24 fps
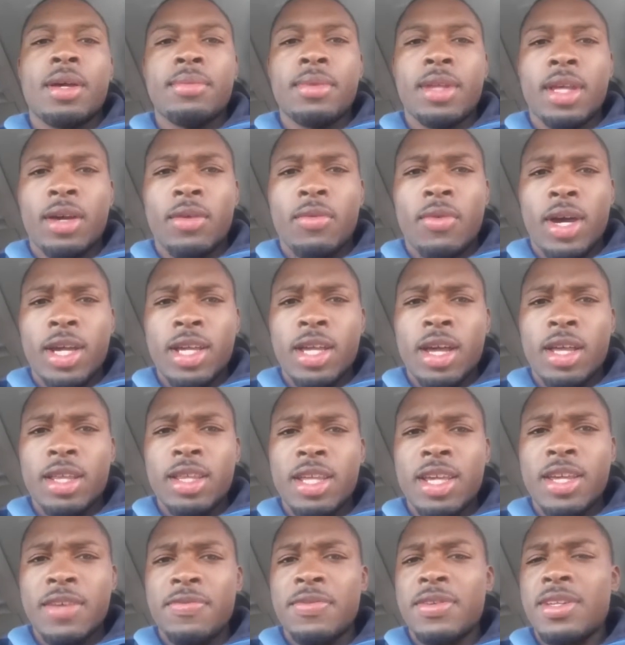I'm like, why y'all
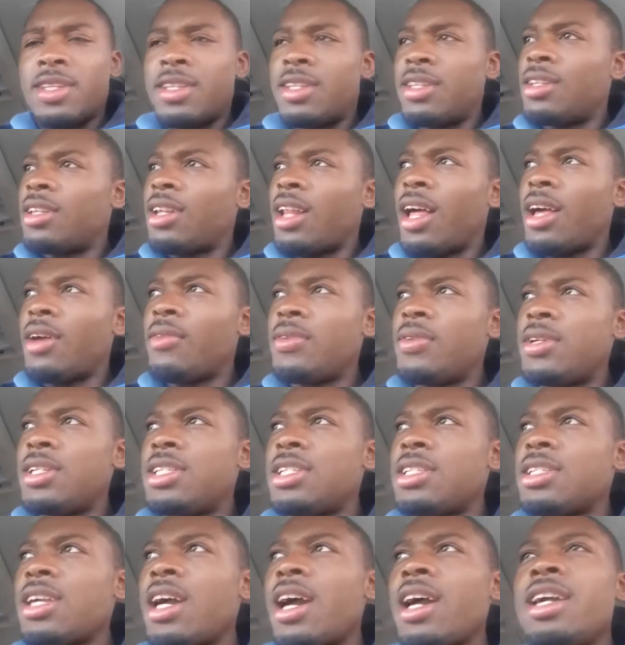leaving? Like, we
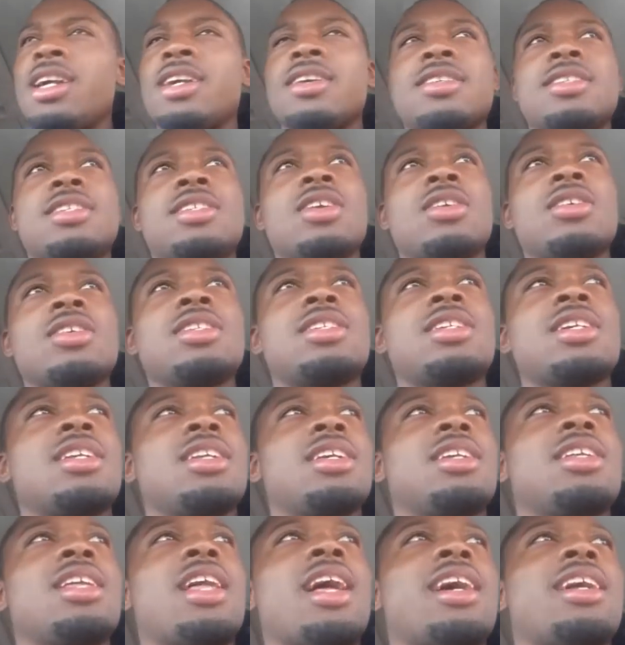just got here. It's only 10
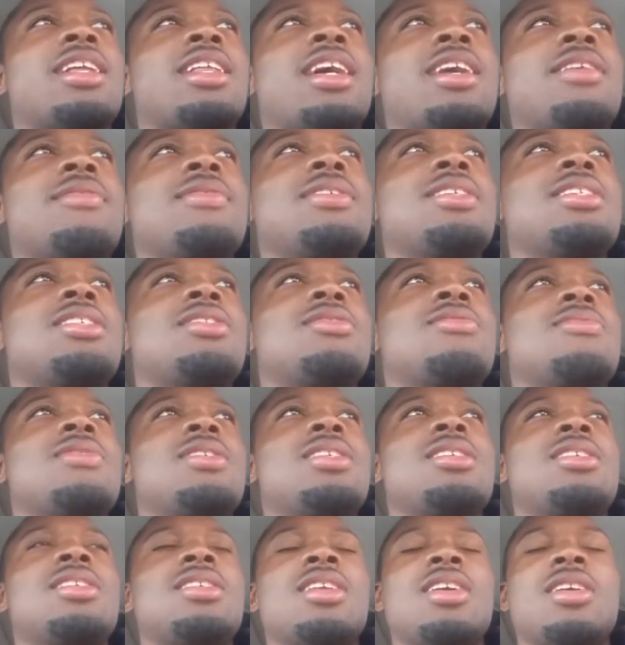o'clock. Like, we
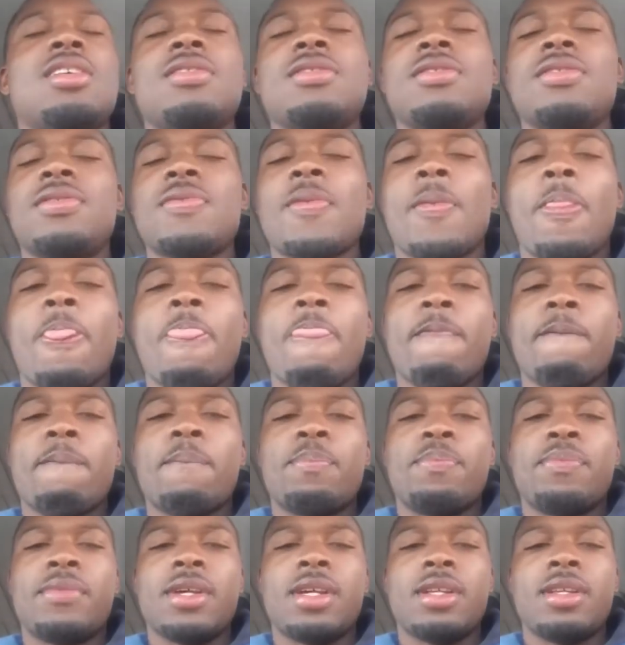And
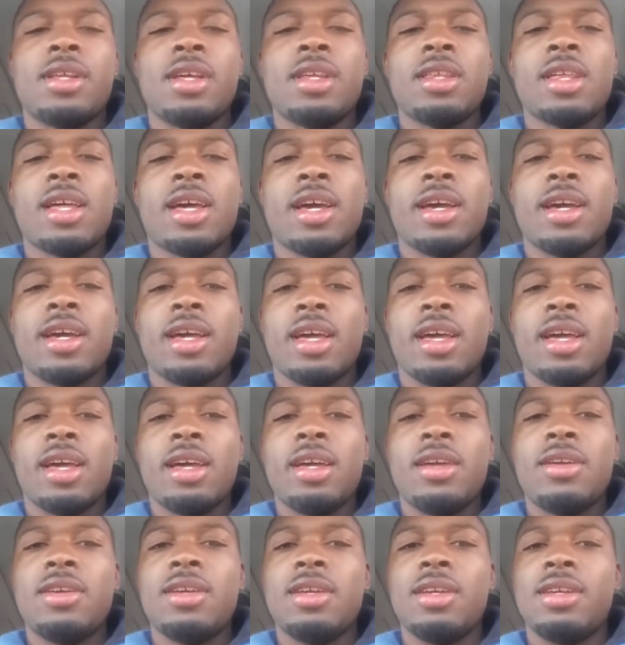they're like,
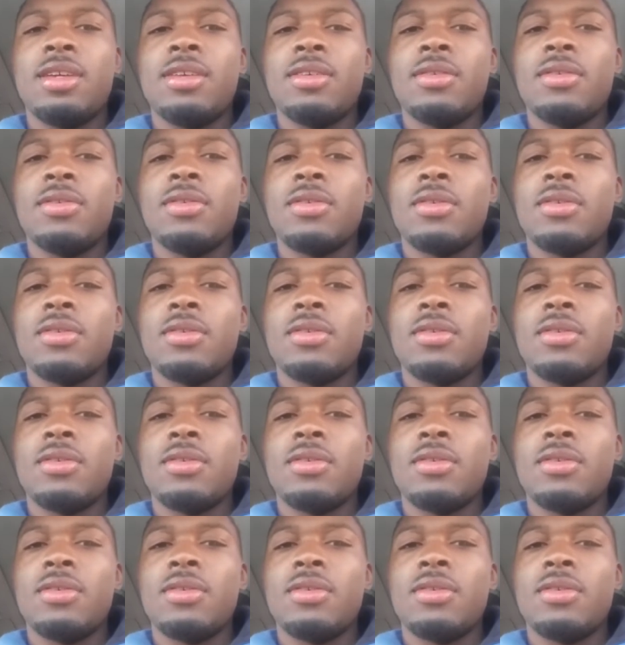hey,